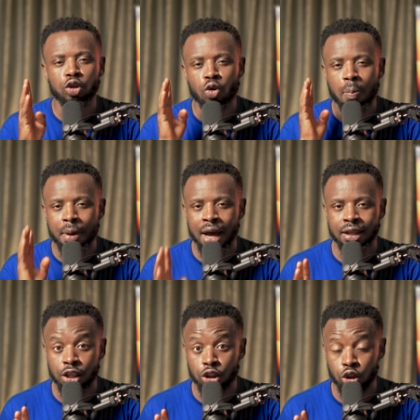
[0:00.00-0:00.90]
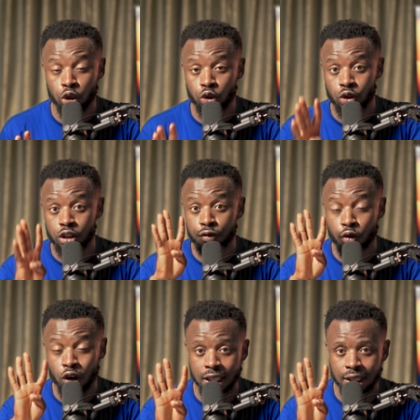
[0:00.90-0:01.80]
you to pay attention to these
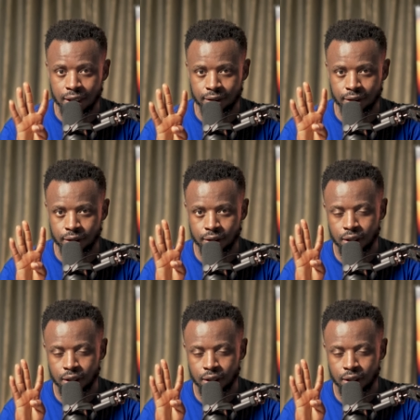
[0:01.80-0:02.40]
four letters.